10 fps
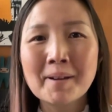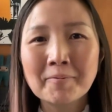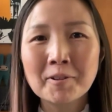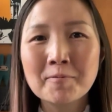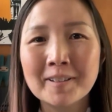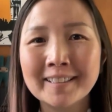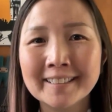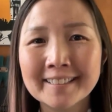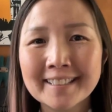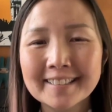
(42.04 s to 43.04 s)

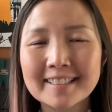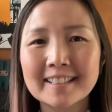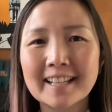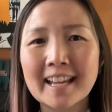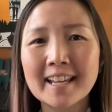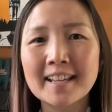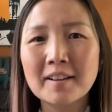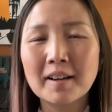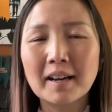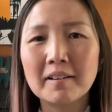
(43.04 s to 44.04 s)
everyone. Today
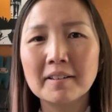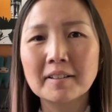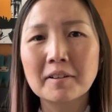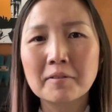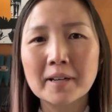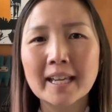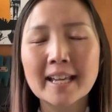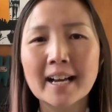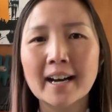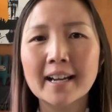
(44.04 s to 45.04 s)
on Cocoy
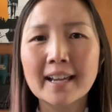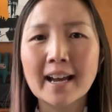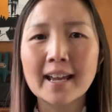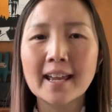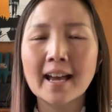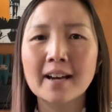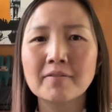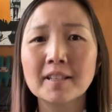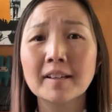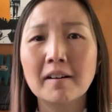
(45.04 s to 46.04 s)
AI, I have
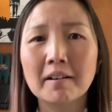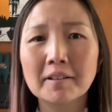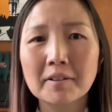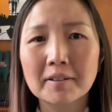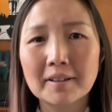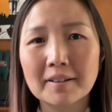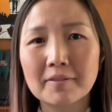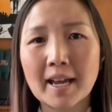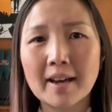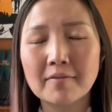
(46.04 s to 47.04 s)
the honor of
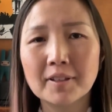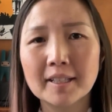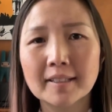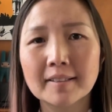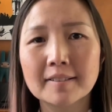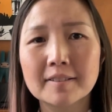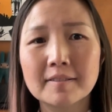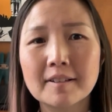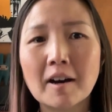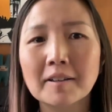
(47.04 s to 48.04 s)
having
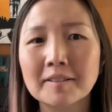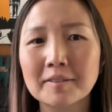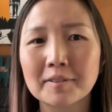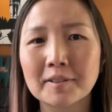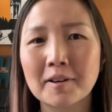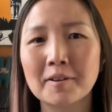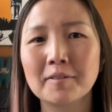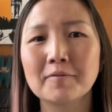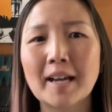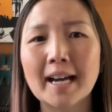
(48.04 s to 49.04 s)
Dr. Karl
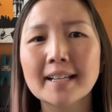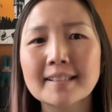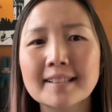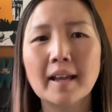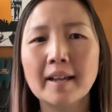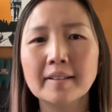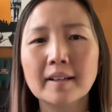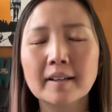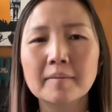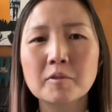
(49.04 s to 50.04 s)
Fast and
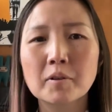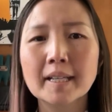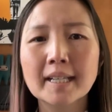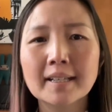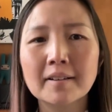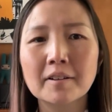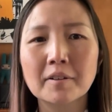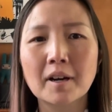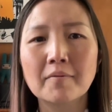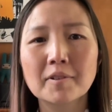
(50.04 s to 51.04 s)
join in on our
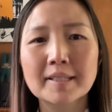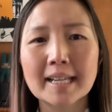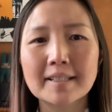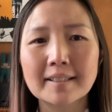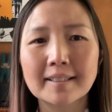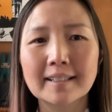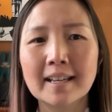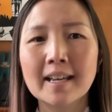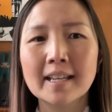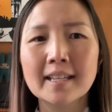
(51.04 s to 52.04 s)
conversation.
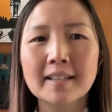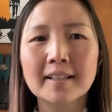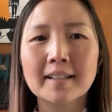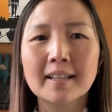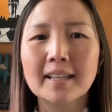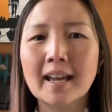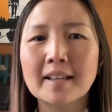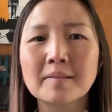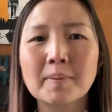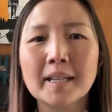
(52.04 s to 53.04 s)
He has
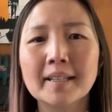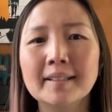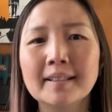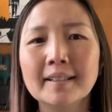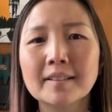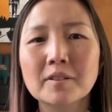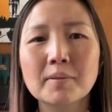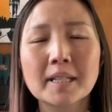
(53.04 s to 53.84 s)
been doing